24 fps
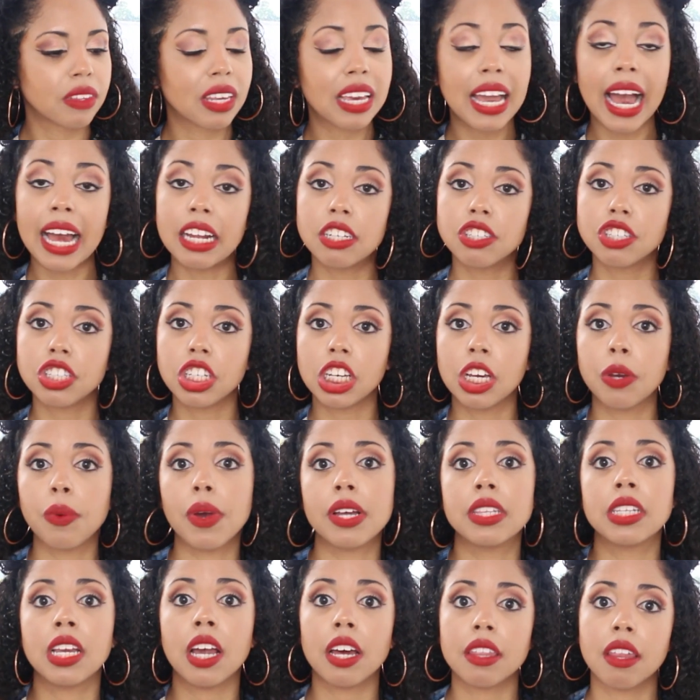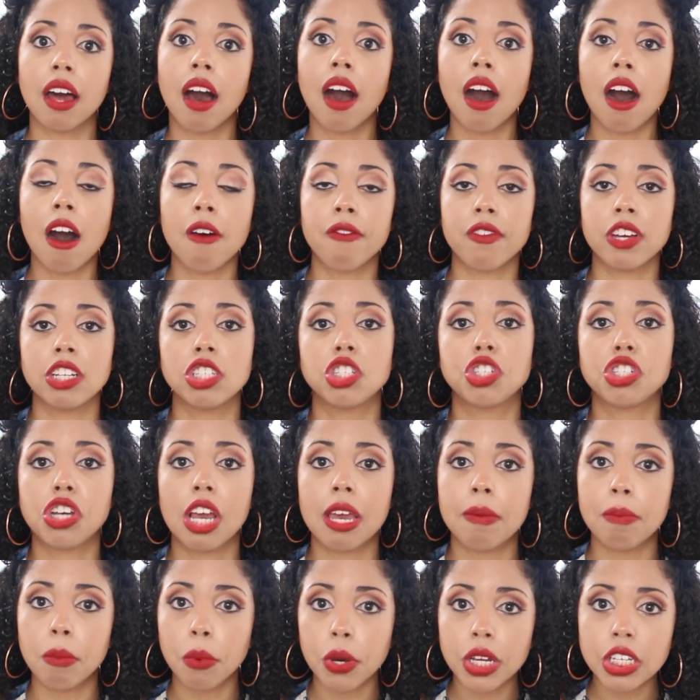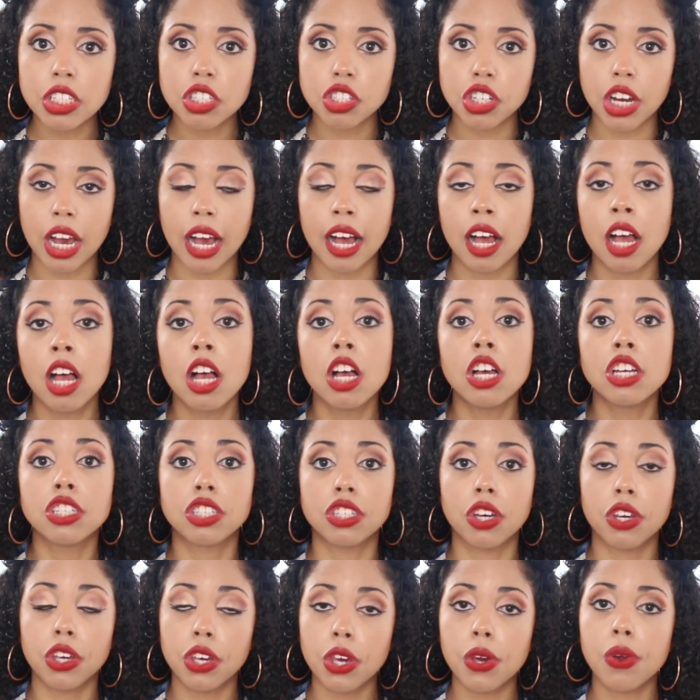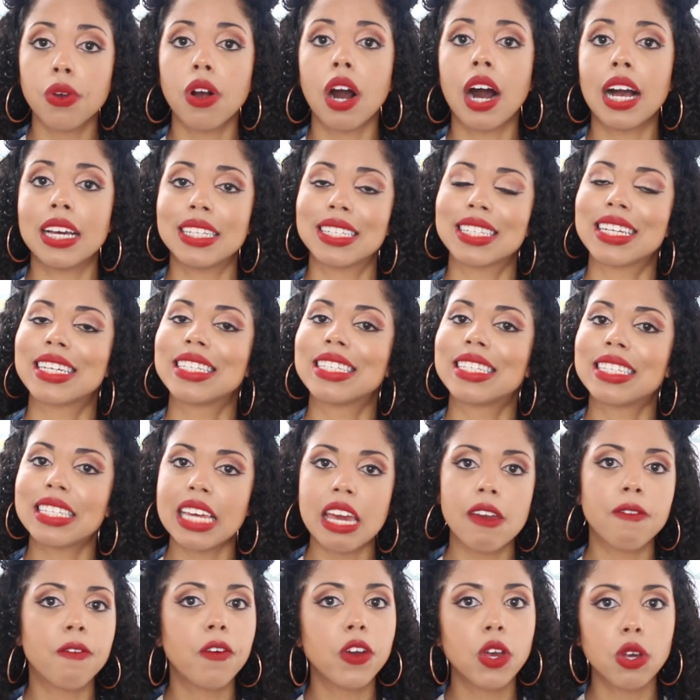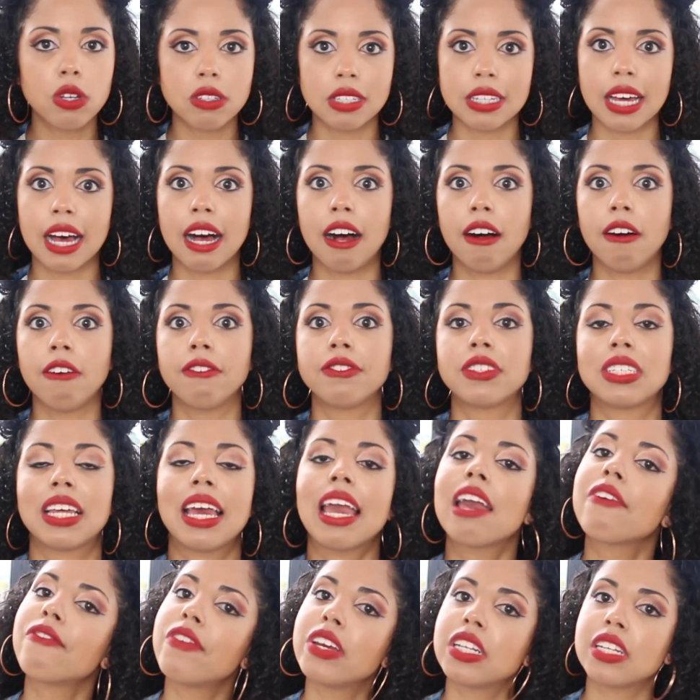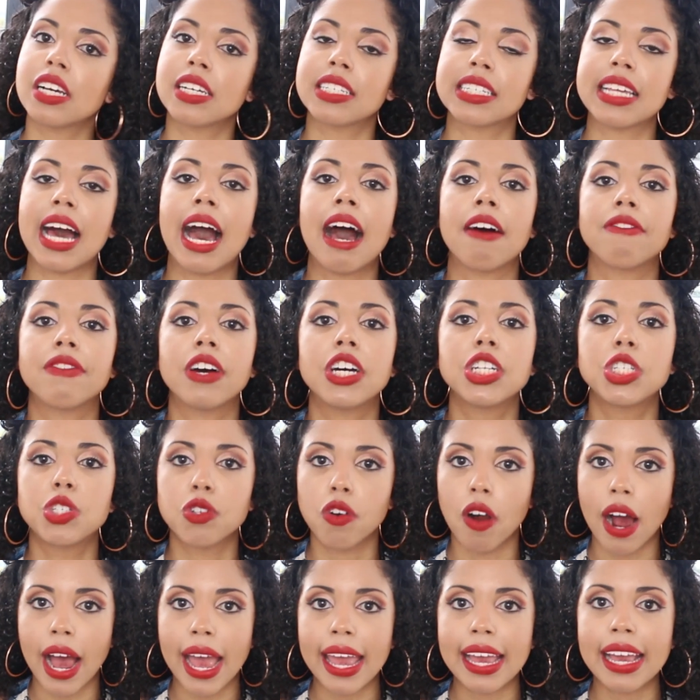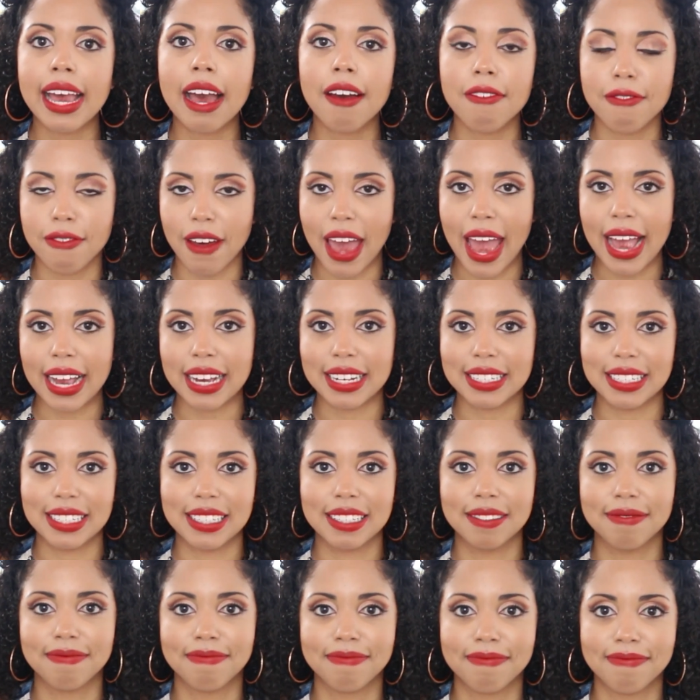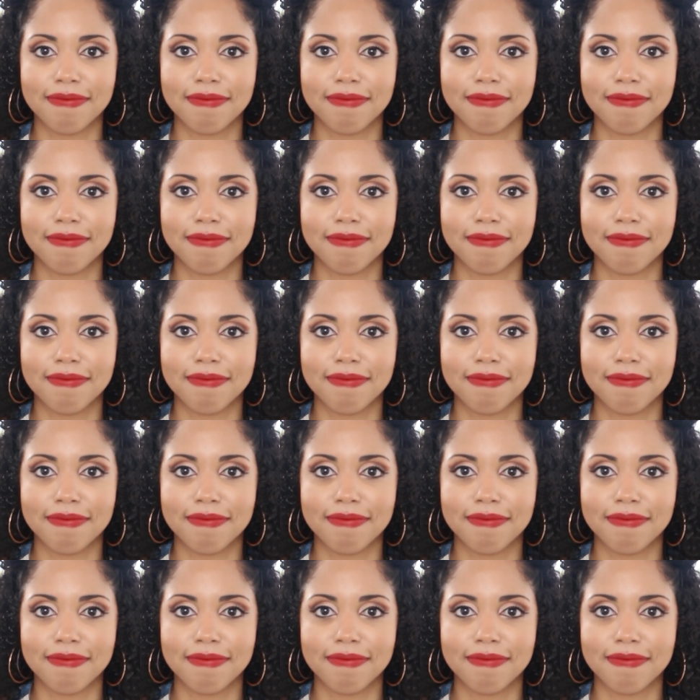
Cantu and the other half in Shea Moisture, so you guys can see for yourselves if it does have a drying effect.